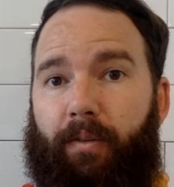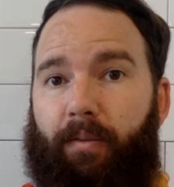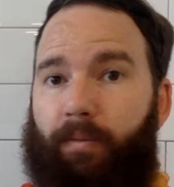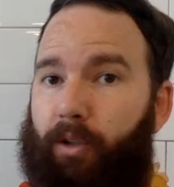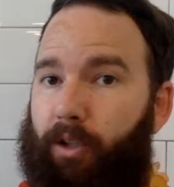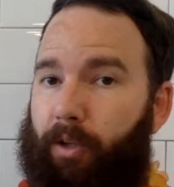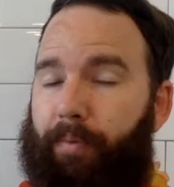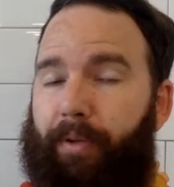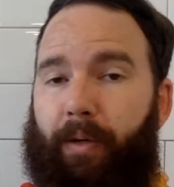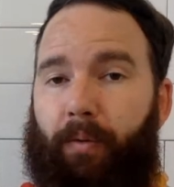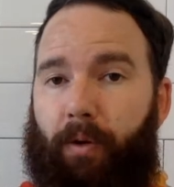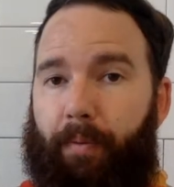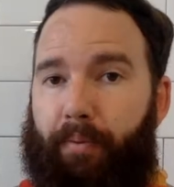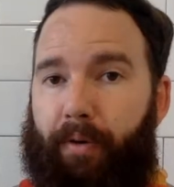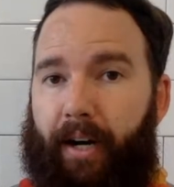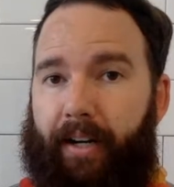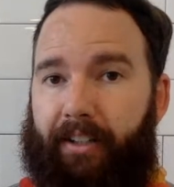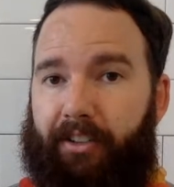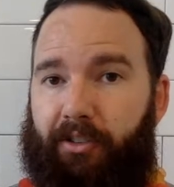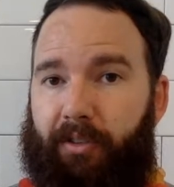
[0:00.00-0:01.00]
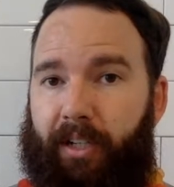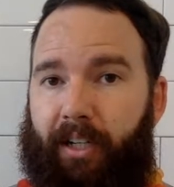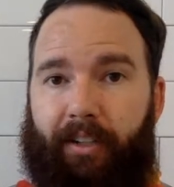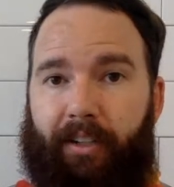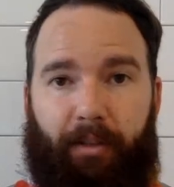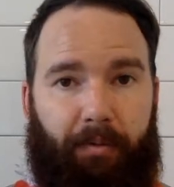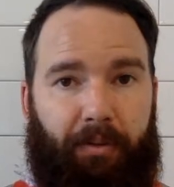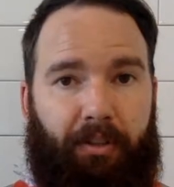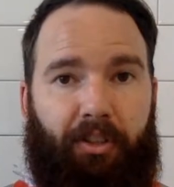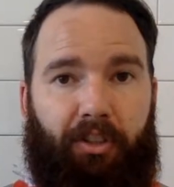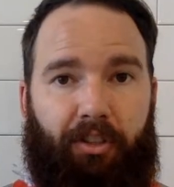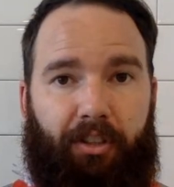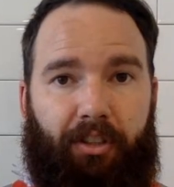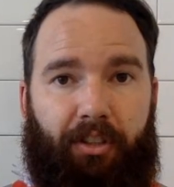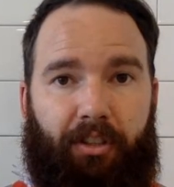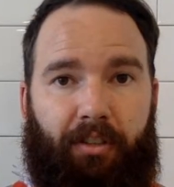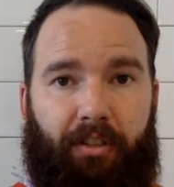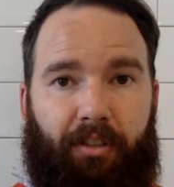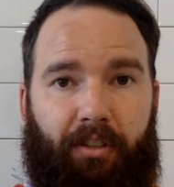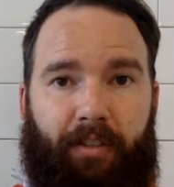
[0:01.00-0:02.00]
we're going to play one practice round like we usually
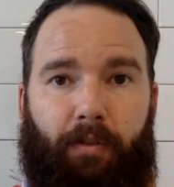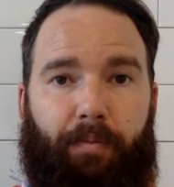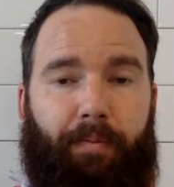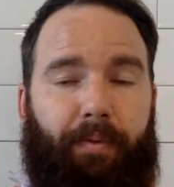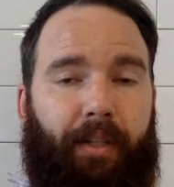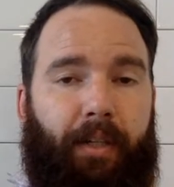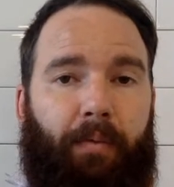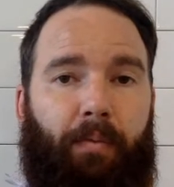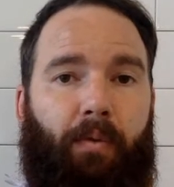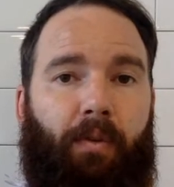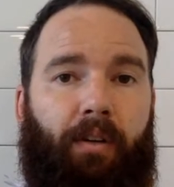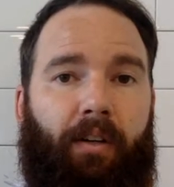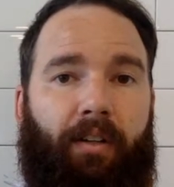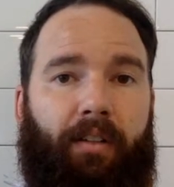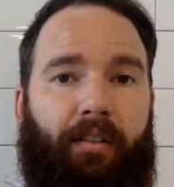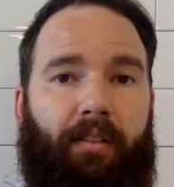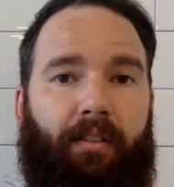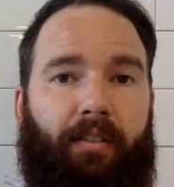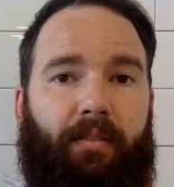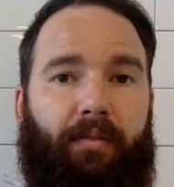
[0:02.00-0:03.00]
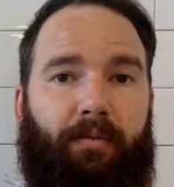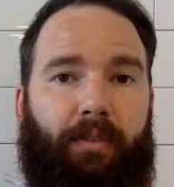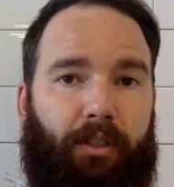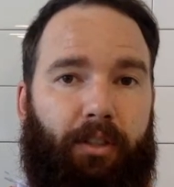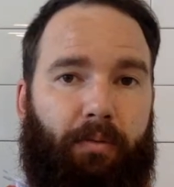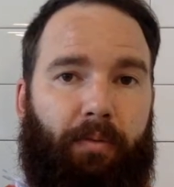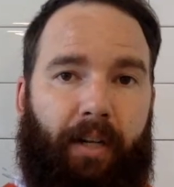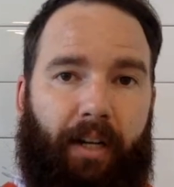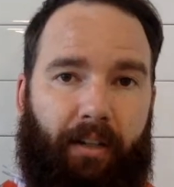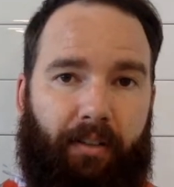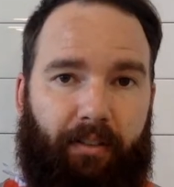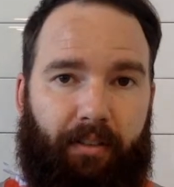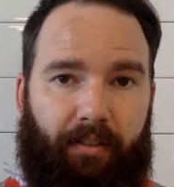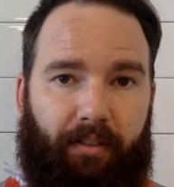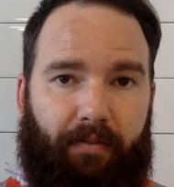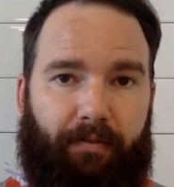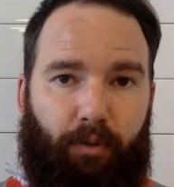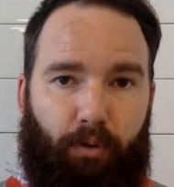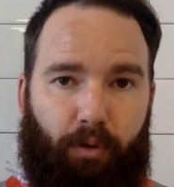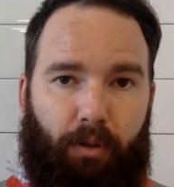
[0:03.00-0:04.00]
do, and we'll play one real round
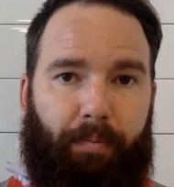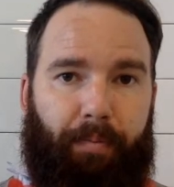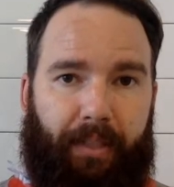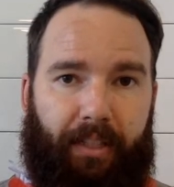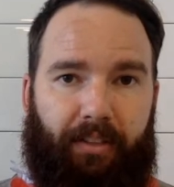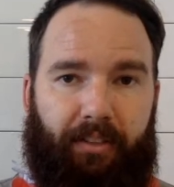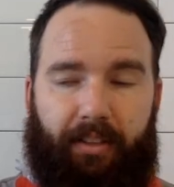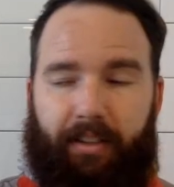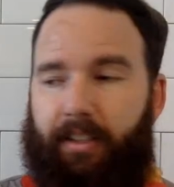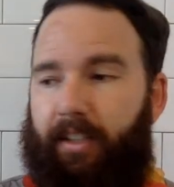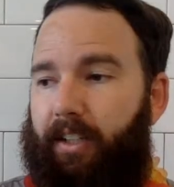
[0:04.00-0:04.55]
for pizza.